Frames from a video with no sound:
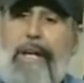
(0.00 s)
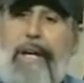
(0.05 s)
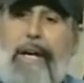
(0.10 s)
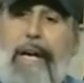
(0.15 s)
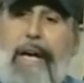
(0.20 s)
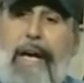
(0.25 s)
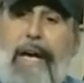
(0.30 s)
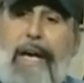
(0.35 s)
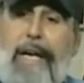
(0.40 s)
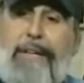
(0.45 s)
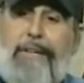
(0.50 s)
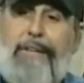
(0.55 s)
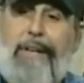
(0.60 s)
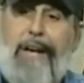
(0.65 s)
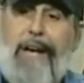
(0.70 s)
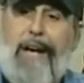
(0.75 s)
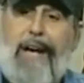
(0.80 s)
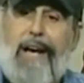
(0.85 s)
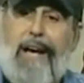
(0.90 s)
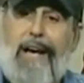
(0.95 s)
And
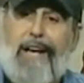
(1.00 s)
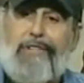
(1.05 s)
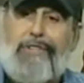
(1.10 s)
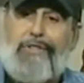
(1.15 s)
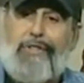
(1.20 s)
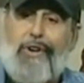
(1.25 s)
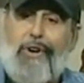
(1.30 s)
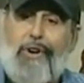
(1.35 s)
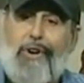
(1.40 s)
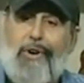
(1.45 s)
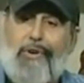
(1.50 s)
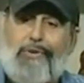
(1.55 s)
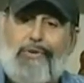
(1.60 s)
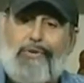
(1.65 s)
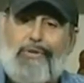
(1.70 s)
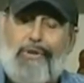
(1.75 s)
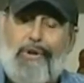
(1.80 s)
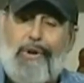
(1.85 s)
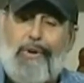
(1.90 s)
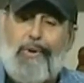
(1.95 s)

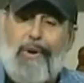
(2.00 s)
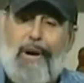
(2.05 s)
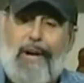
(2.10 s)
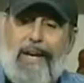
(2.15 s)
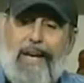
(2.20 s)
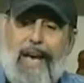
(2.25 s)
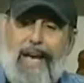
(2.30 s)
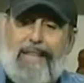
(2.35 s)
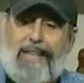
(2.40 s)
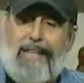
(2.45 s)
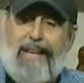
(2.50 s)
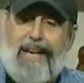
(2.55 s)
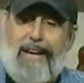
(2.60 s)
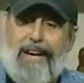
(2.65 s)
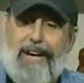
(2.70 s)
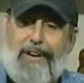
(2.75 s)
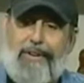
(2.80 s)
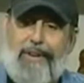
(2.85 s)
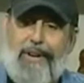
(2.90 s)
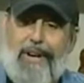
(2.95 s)
so I got
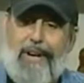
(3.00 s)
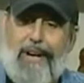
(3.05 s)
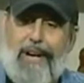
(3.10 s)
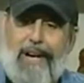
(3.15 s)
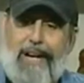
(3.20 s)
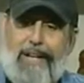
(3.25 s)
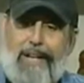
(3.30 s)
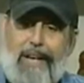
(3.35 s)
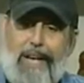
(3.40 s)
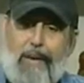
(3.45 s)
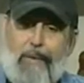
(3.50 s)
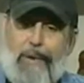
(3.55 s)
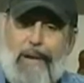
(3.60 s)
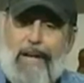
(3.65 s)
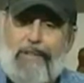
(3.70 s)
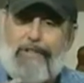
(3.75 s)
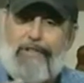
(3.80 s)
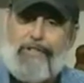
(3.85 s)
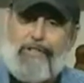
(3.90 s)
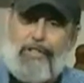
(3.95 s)
there, went
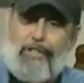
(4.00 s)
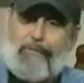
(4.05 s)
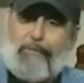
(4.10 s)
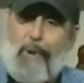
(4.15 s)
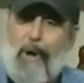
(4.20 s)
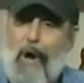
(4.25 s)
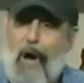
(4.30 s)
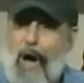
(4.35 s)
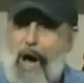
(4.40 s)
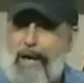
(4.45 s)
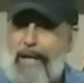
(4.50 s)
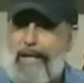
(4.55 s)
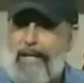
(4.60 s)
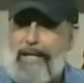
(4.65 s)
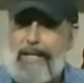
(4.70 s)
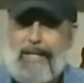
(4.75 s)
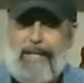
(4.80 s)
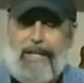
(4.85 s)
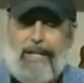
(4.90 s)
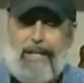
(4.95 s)
out in this little park,
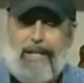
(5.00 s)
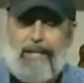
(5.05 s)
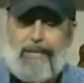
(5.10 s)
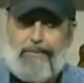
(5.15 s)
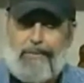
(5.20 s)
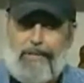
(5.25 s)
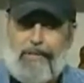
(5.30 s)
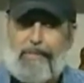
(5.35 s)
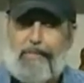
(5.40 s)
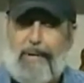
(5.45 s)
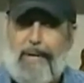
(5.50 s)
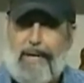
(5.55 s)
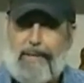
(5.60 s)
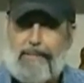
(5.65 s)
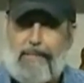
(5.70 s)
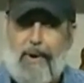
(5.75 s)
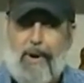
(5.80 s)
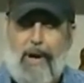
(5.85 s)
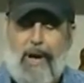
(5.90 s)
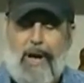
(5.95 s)
a real
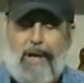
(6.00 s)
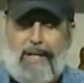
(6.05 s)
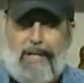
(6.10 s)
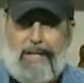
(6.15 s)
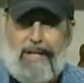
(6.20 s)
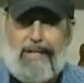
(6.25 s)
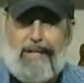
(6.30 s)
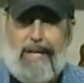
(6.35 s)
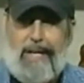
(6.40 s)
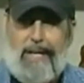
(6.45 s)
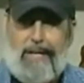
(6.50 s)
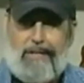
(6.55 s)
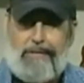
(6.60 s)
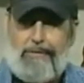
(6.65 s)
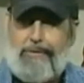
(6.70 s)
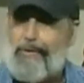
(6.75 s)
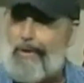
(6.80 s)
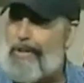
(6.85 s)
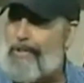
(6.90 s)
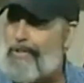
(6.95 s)
bad park, a lot
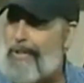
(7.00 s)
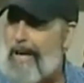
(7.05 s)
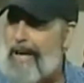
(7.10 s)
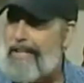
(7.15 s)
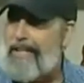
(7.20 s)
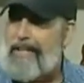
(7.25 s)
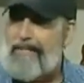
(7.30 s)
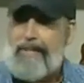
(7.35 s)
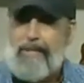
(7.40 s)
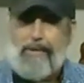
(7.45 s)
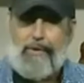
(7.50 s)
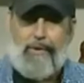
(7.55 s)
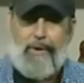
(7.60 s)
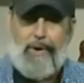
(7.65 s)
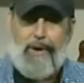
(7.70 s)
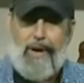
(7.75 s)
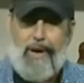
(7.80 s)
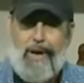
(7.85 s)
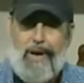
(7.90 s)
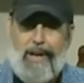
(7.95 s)
of drugs activity
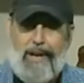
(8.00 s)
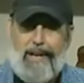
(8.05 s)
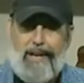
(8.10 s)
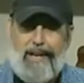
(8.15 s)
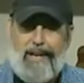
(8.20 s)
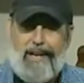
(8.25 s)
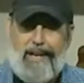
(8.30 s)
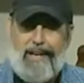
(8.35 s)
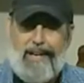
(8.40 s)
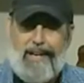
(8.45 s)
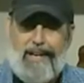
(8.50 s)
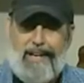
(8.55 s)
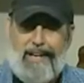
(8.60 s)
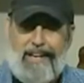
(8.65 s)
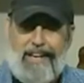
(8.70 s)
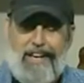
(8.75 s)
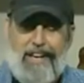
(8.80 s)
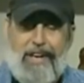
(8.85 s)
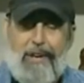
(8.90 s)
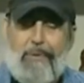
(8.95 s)
going on, and it
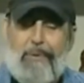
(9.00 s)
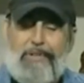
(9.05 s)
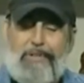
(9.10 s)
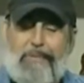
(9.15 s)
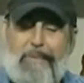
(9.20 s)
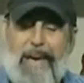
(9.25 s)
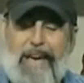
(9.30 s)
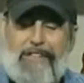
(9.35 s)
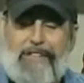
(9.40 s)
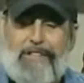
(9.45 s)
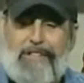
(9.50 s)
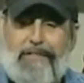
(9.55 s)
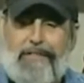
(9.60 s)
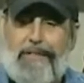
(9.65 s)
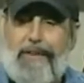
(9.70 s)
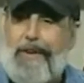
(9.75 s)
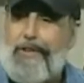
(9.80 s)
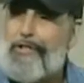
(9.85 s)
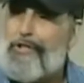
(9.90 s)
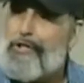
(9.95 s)
was amazing. The
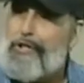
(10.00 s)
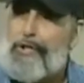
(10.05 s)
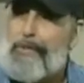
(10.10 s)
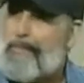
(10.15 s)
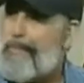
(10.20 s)
first two